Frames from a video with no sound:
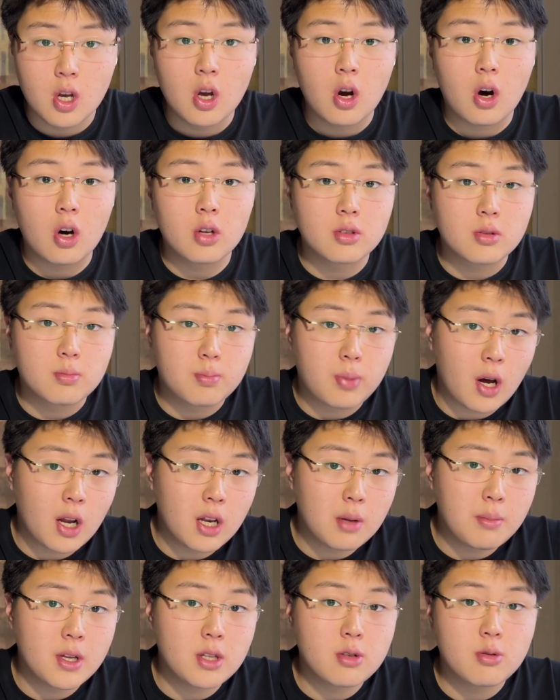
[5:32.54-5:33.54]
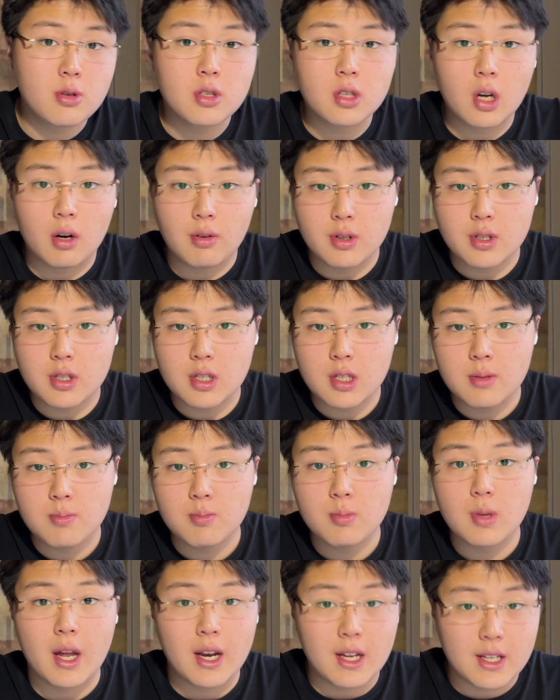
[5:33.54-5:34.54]
on parliamentary sovereignty
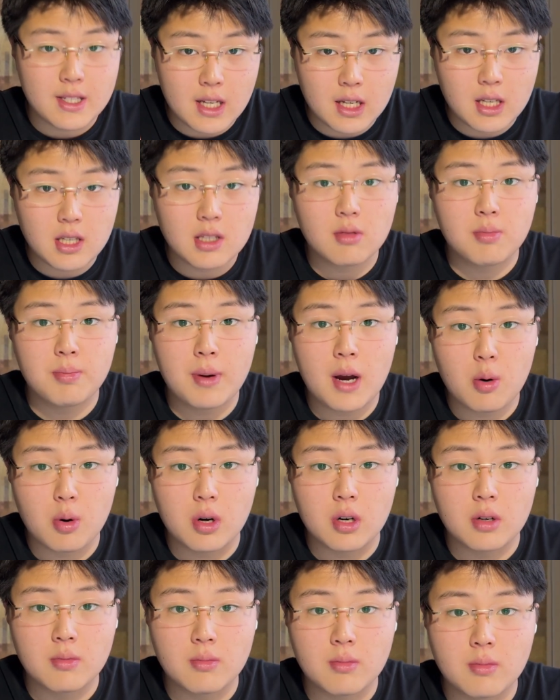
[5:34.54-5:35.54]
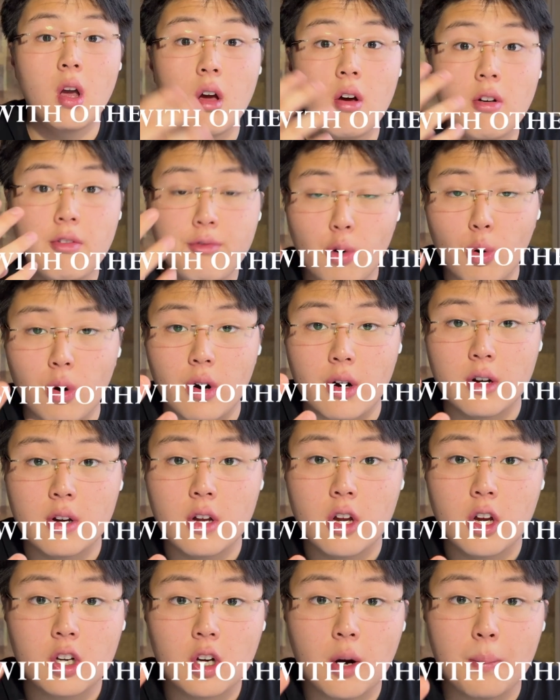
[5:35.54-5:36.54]
and executive power. 4.
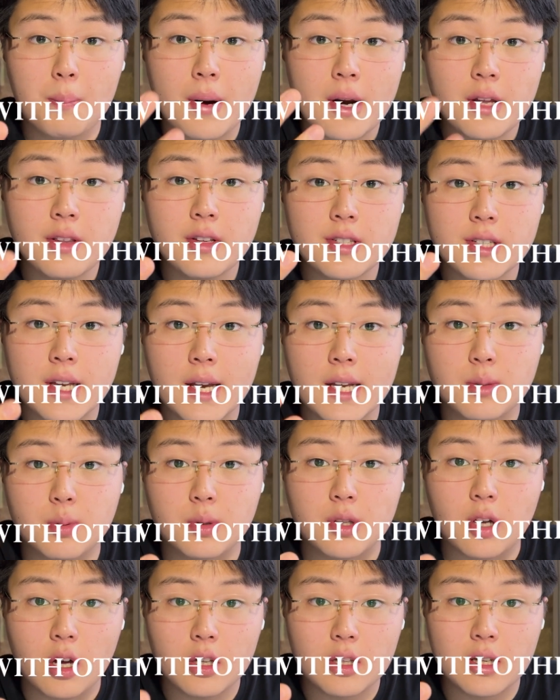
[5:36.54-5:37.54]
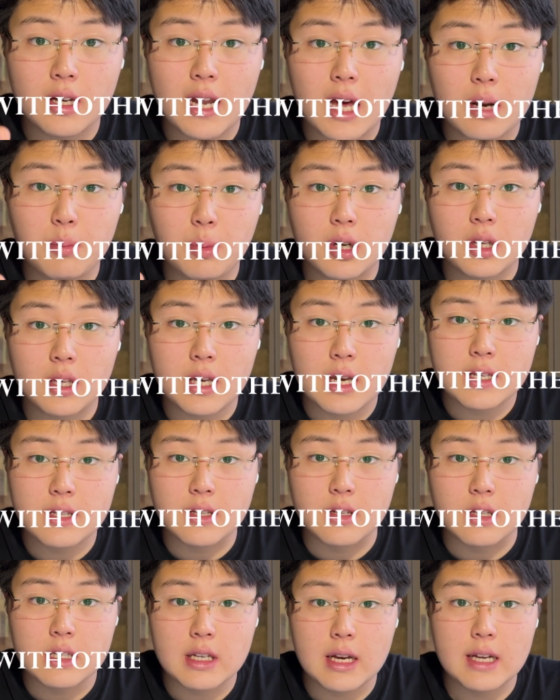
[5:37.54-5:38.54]
Compare this case with other landmark
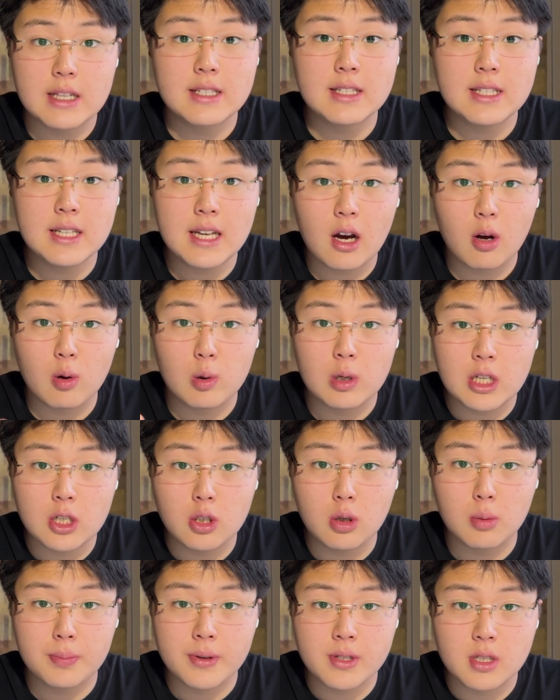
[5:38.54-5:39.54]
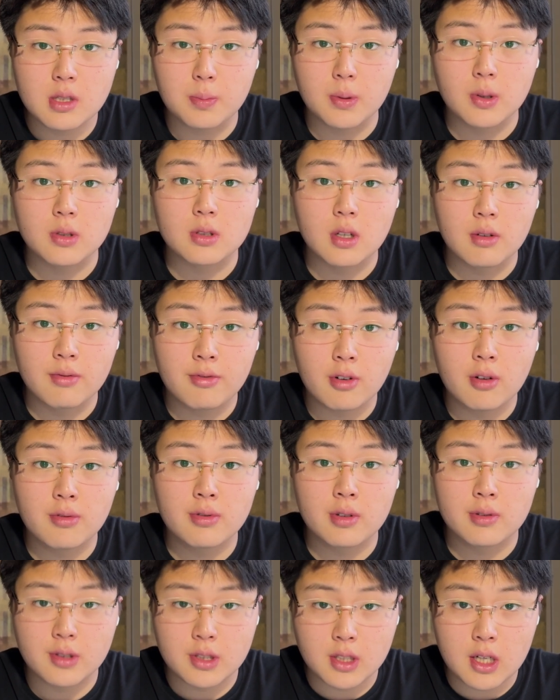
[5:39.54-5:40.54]
cases and see how legal principles evolve
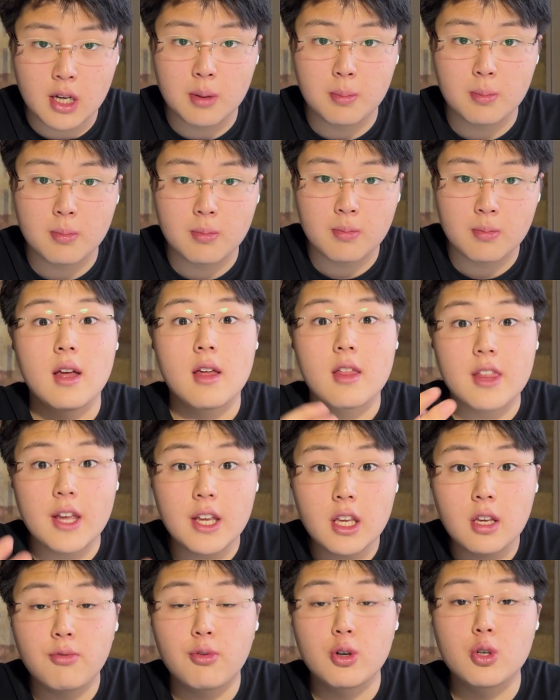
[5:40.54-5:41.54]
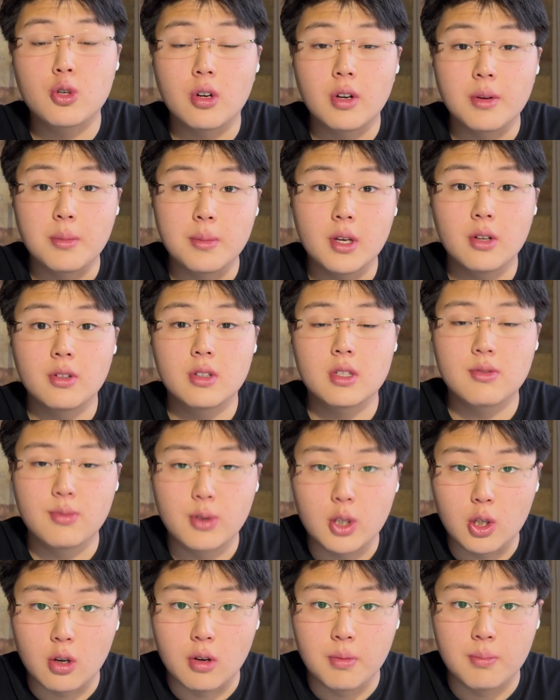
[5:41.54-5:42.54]
over time. Thank you for joining me on this
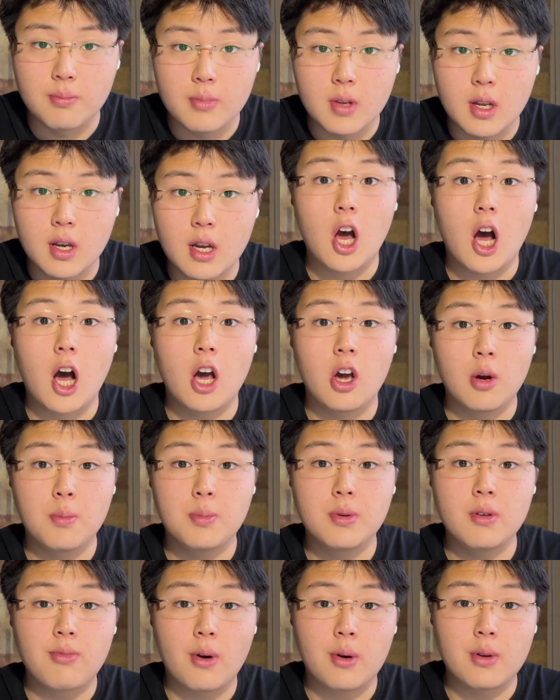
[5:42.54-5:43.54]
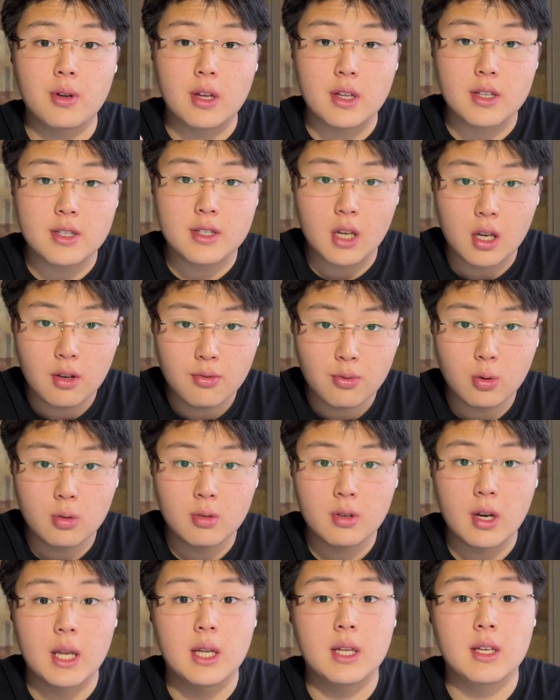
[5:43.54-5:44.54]
video. I hope you found it insightful
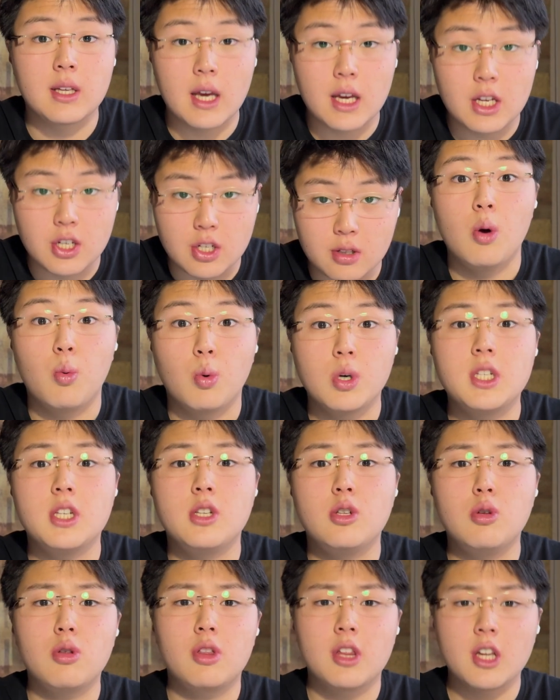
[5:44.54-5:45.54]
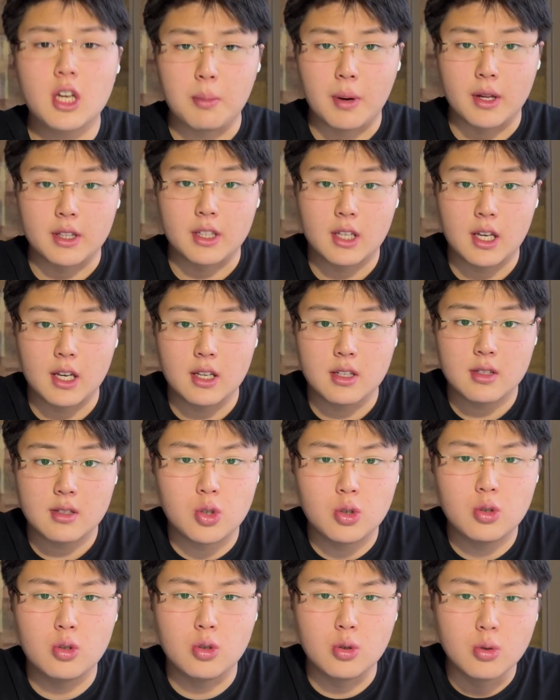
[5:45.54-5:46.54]
and engaging. What did you think about the case? Do
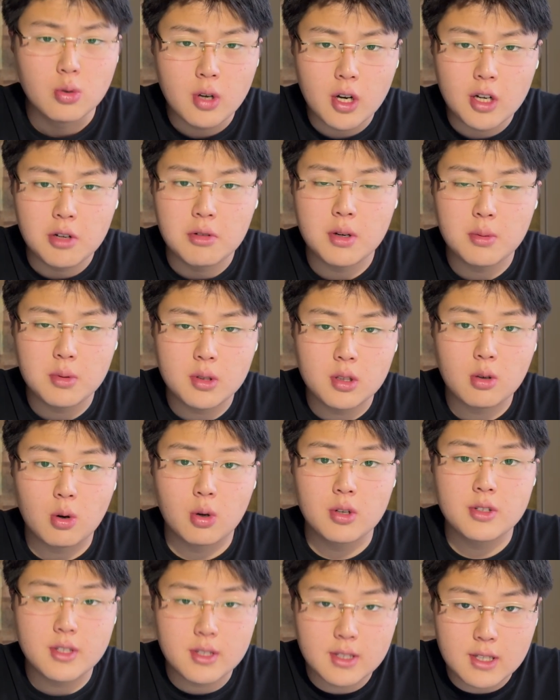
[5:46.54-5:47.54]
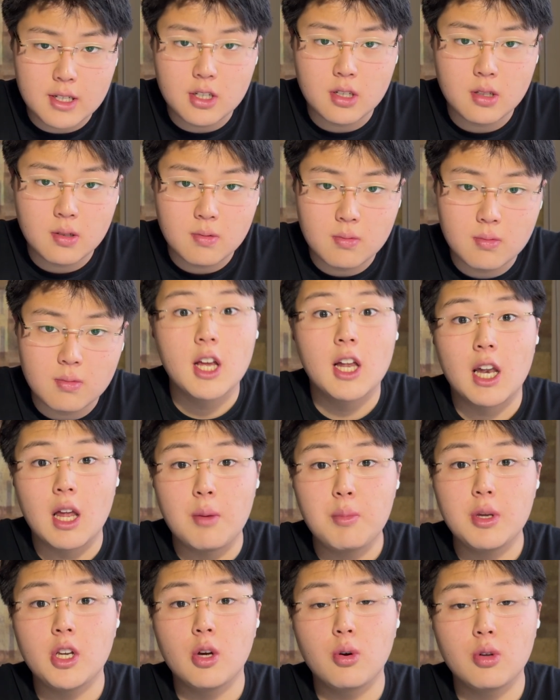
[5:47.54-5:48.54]
you agree with the court's decision? Let
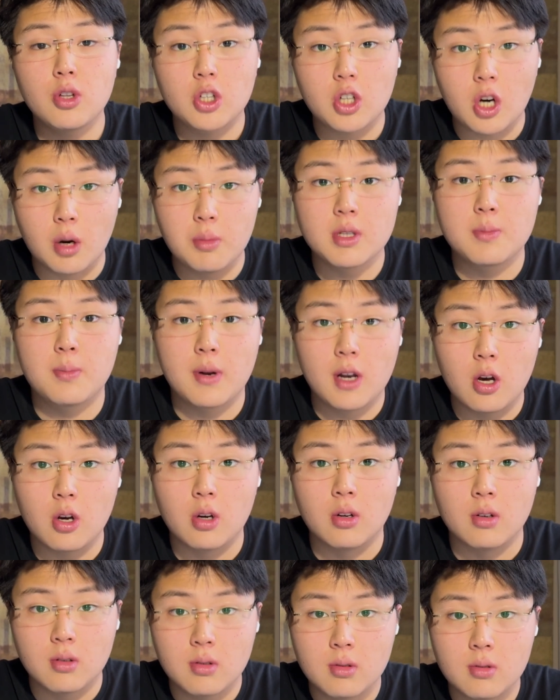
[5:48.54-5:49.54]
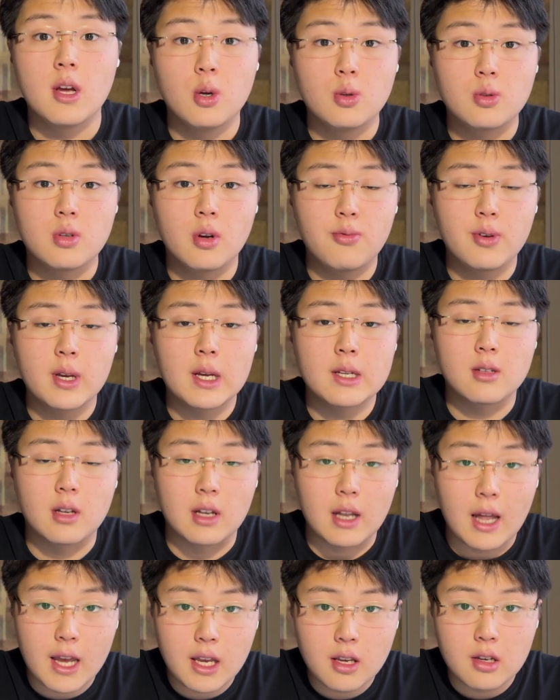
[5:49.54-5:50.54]
me know in the comments below. Don't forget to
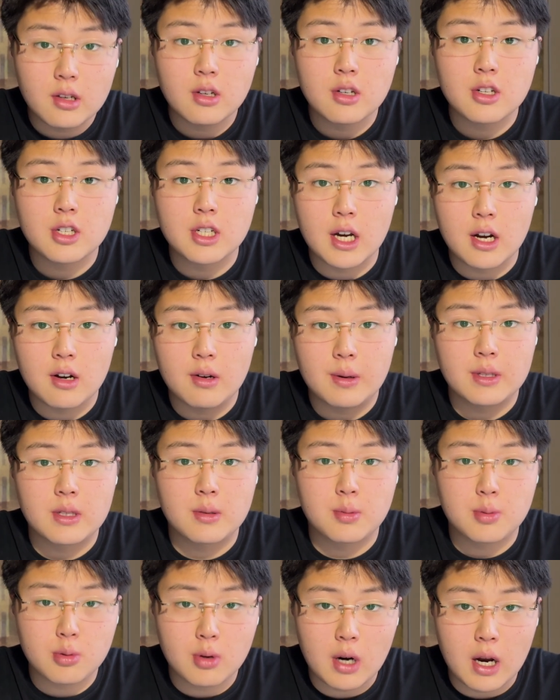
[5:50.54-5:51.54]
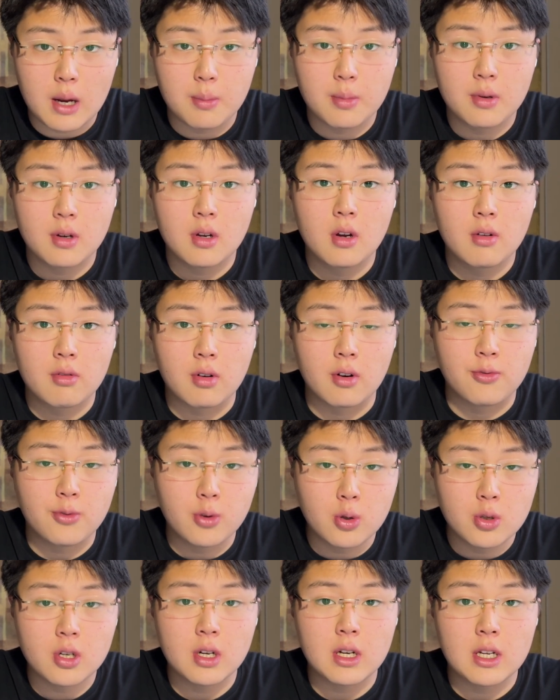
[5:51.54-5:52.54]
like, share, and subscribe for
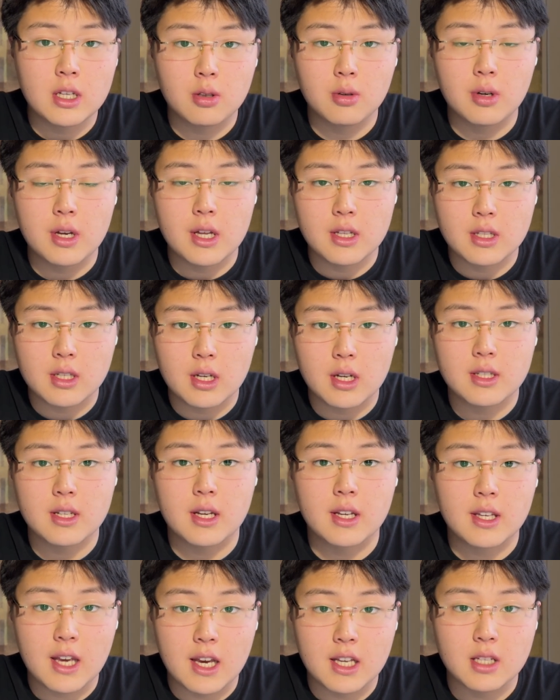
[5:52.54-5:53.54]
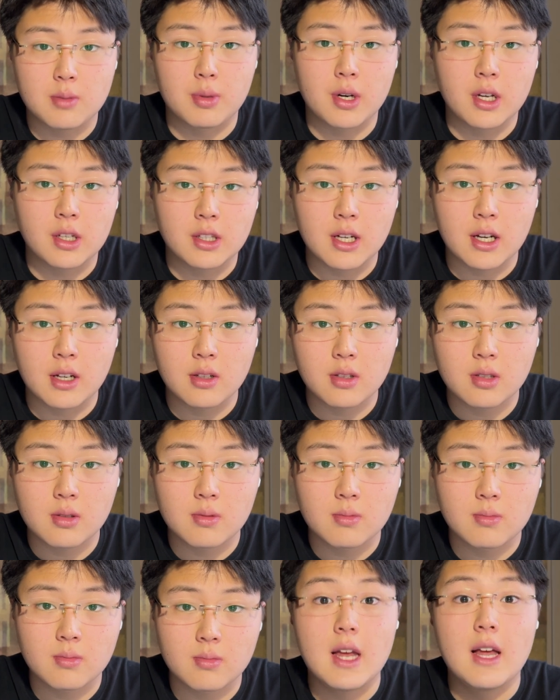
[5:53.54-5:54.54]
future legal insights and case breakdowns.
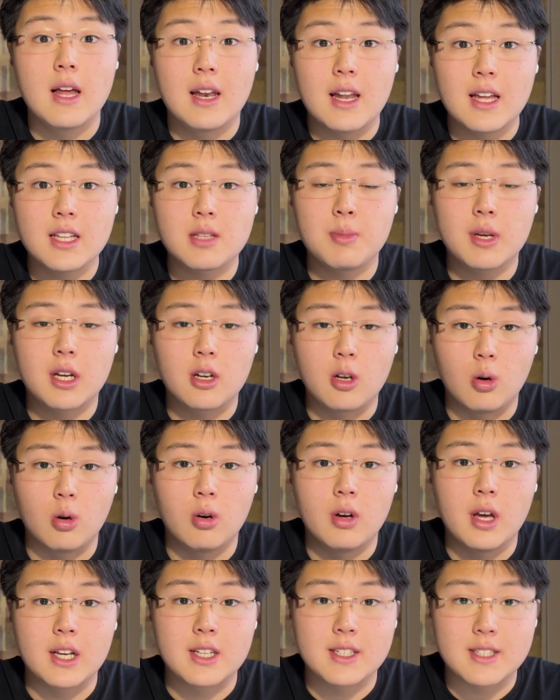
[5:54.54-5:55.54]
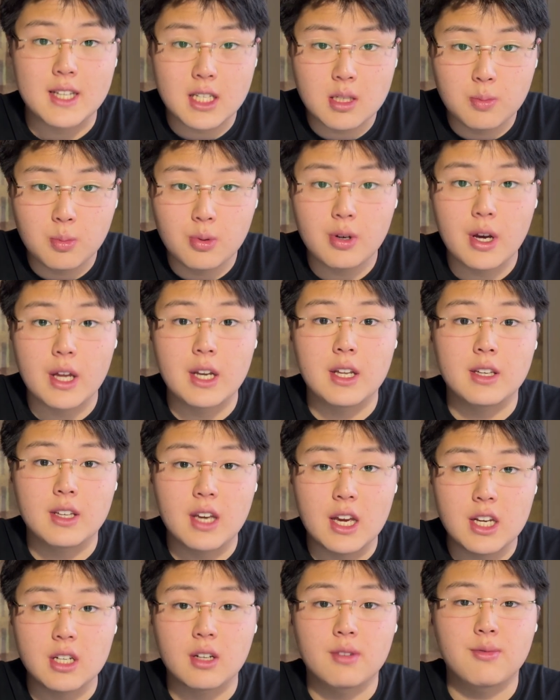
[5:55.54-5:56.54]
Let's make law accessible and
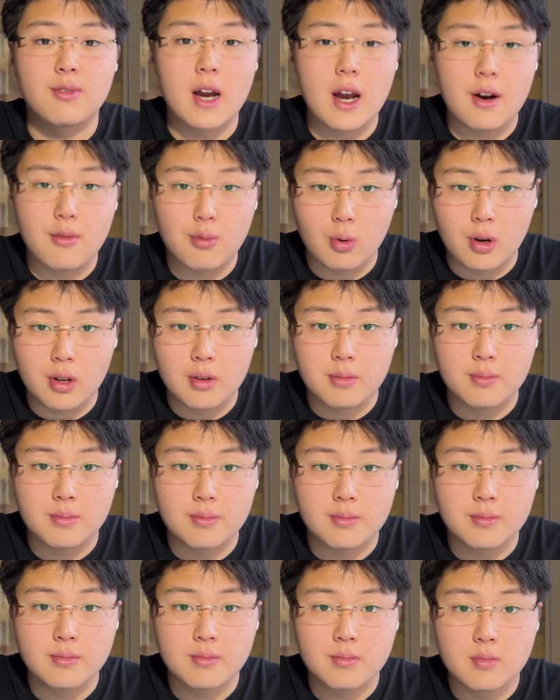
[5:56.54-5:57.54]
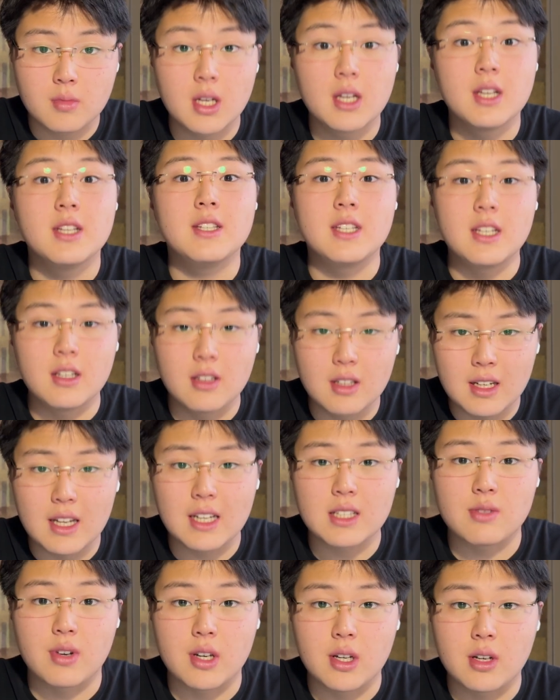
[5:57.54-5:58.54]
engaging for everyone. See you in the next
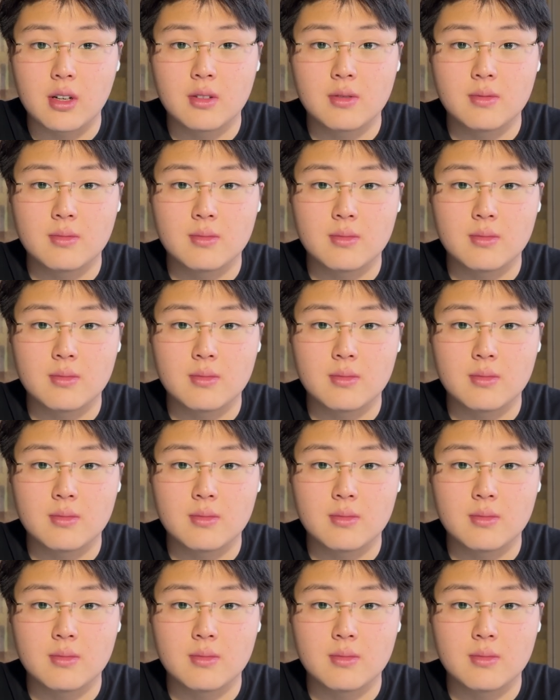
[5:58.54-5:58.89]
video.